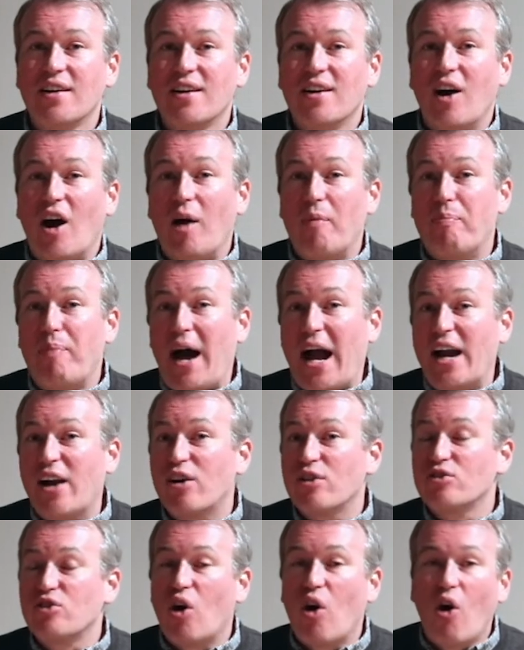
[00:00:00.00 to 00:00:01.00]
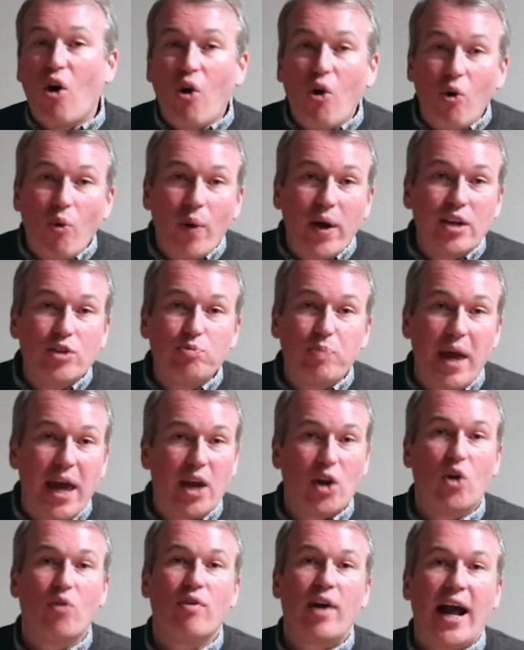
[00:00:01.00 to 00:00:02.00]
Are buyers always paying
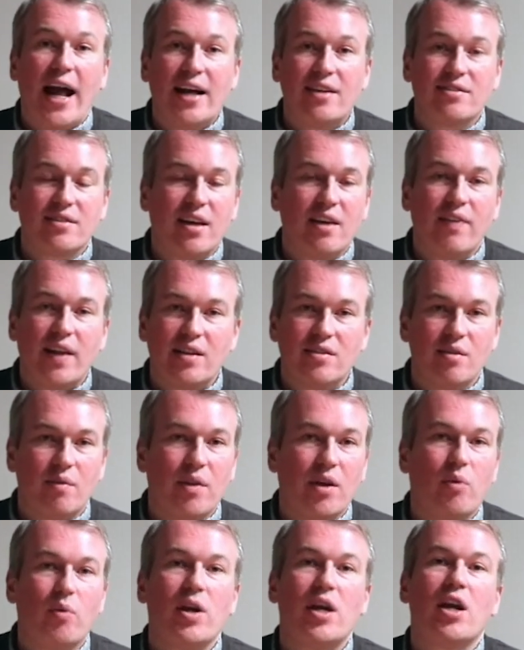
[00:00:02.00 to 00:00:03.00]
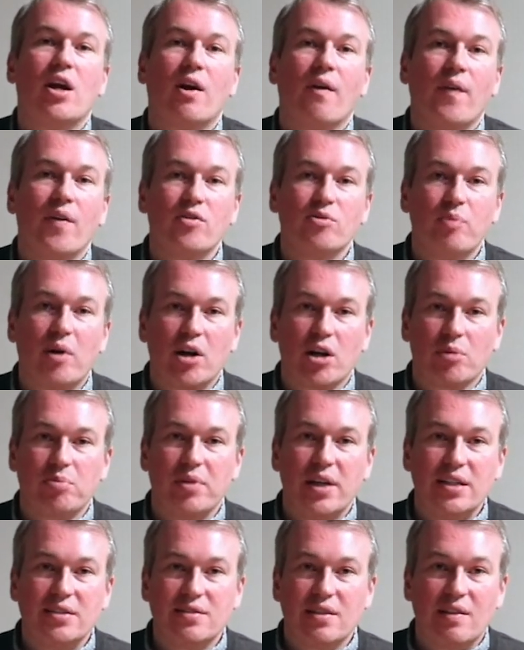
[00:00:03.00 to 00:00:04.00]
over asking? That's something we hear in this
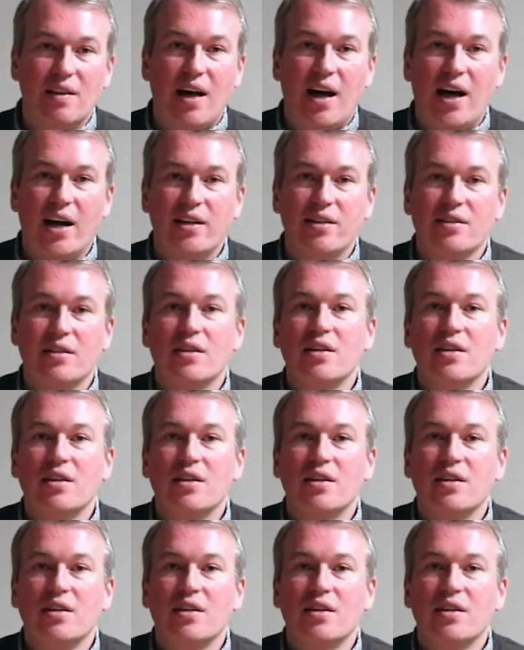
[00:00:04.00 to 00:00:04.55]
marketplace a lot.